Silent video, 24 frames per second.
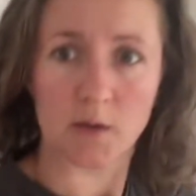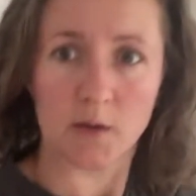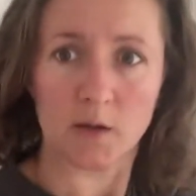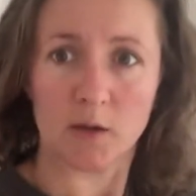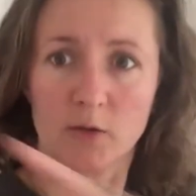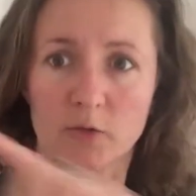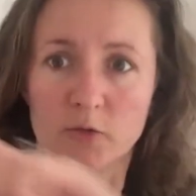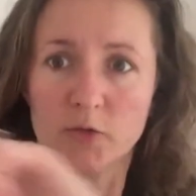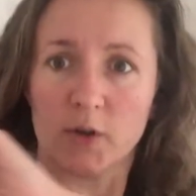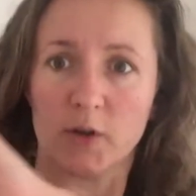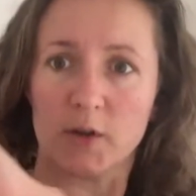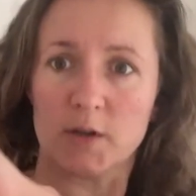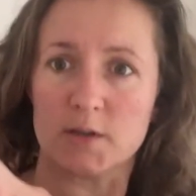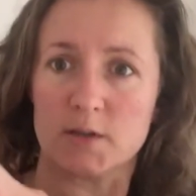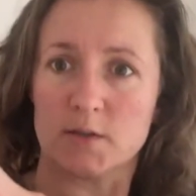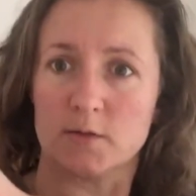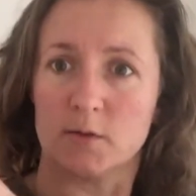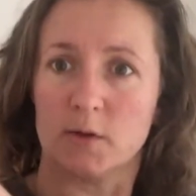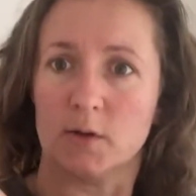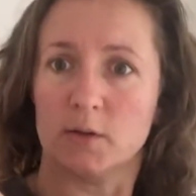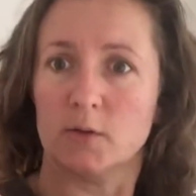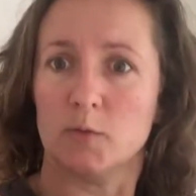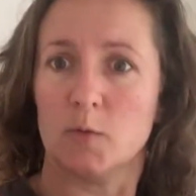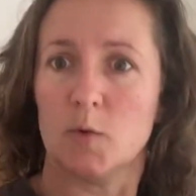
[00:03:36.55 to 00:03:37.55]
a fire
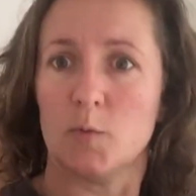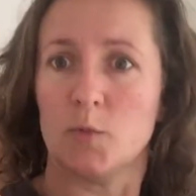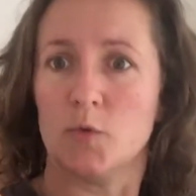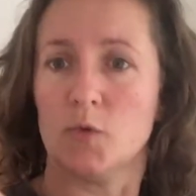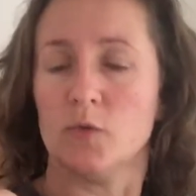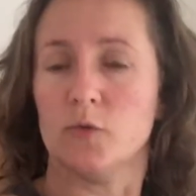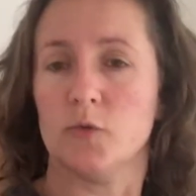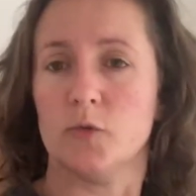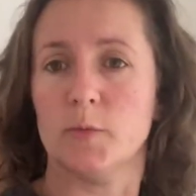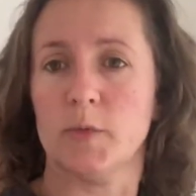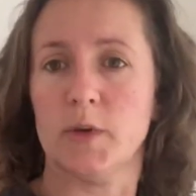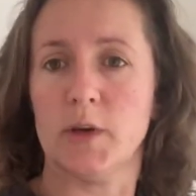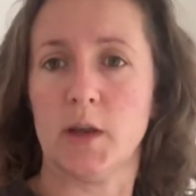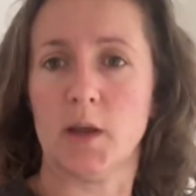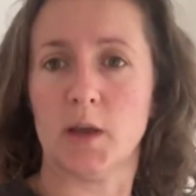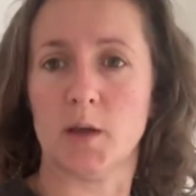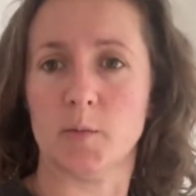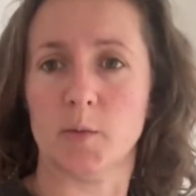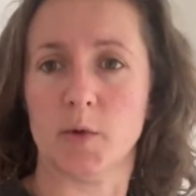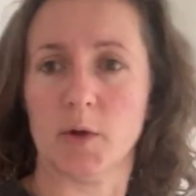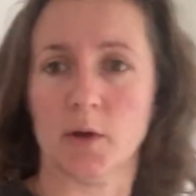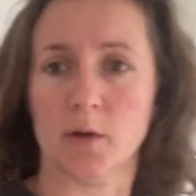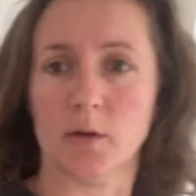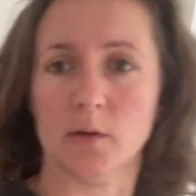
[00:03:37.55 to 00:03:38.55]
surround that we bought from a
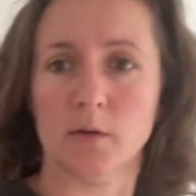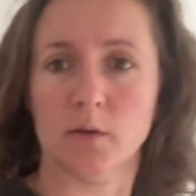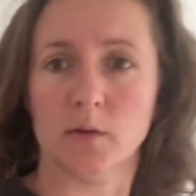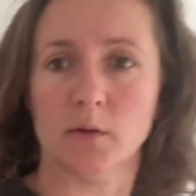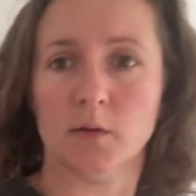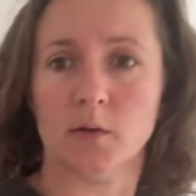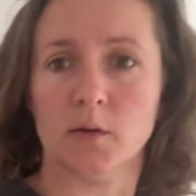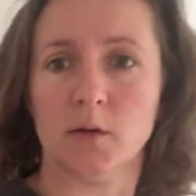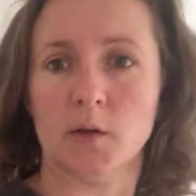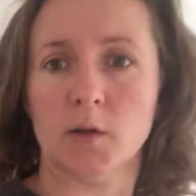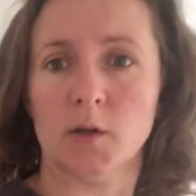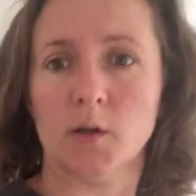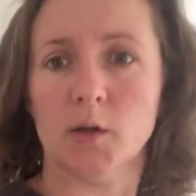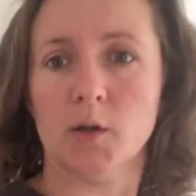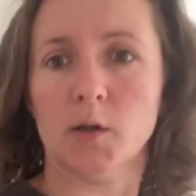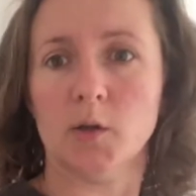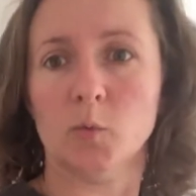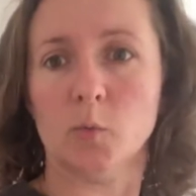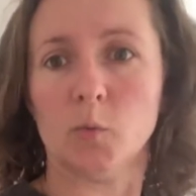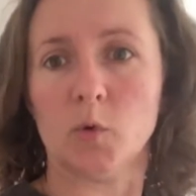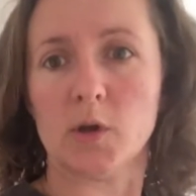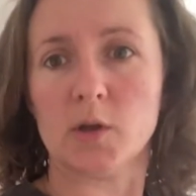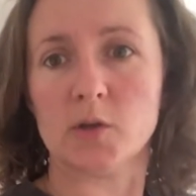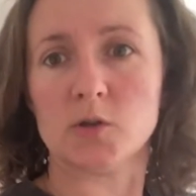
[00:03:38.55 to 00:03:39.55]
neighbour,
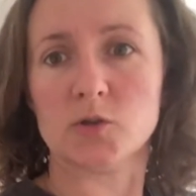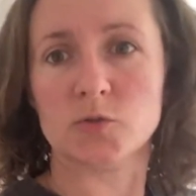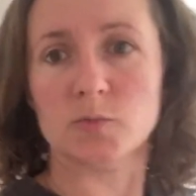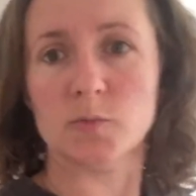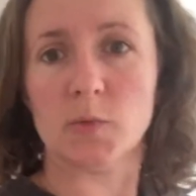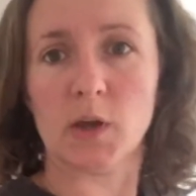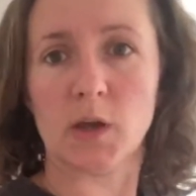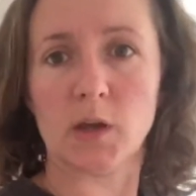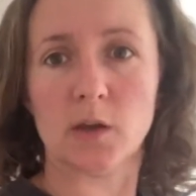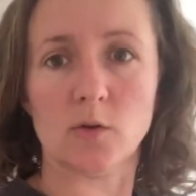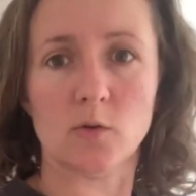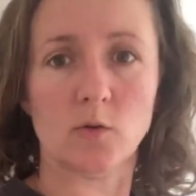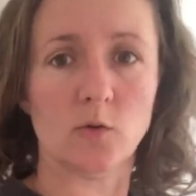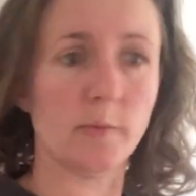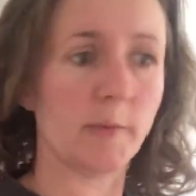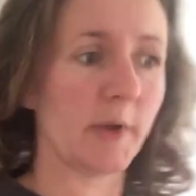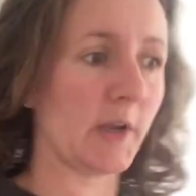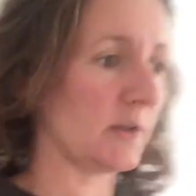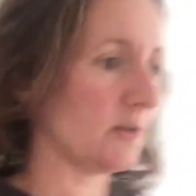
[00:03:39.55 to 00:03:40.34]
which may or may